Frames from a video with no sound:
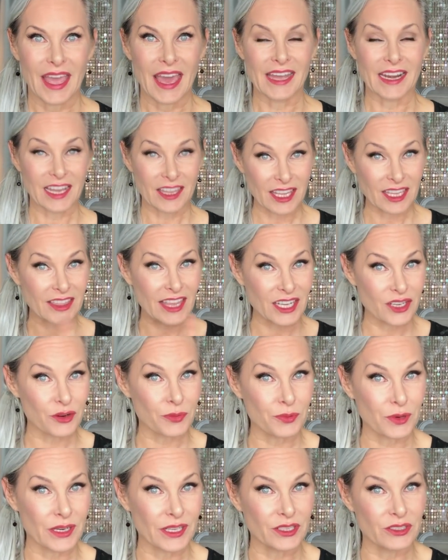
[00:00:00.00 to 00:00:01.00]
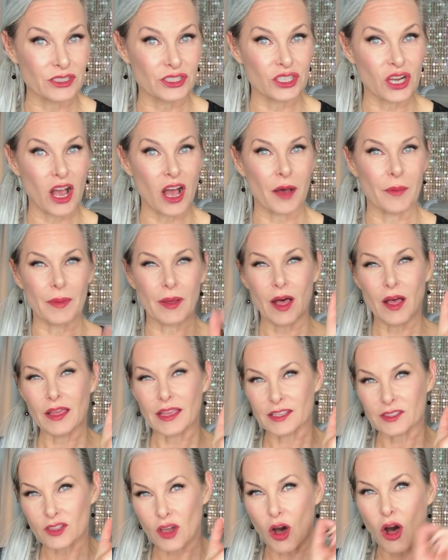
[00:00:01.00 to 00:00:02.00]
And I think they do a pretty good job.
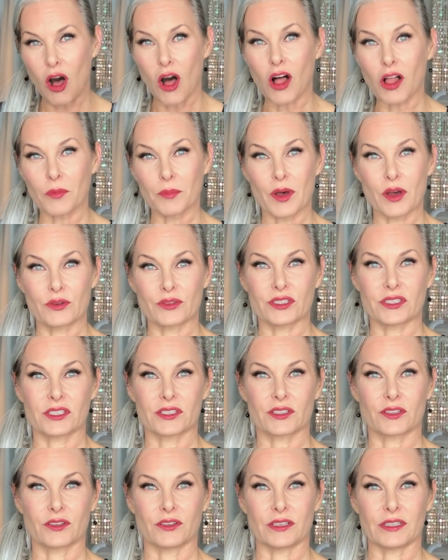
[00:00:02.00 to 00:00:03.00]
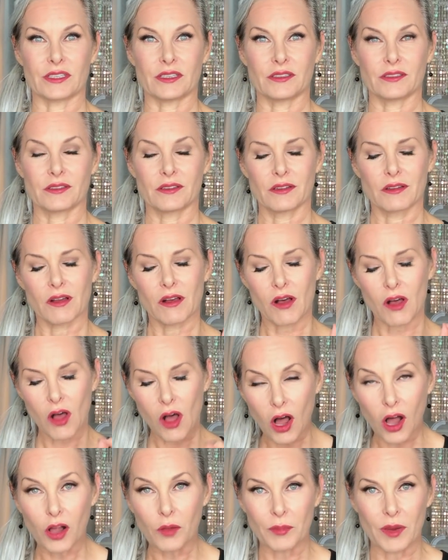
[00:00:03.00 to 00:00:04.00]
It's almost as good,
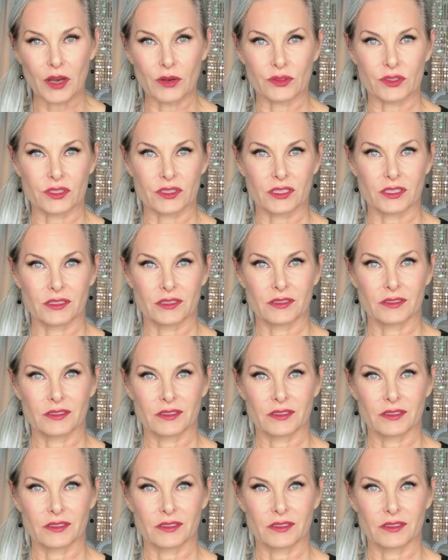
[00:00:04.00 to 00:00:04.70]
almost.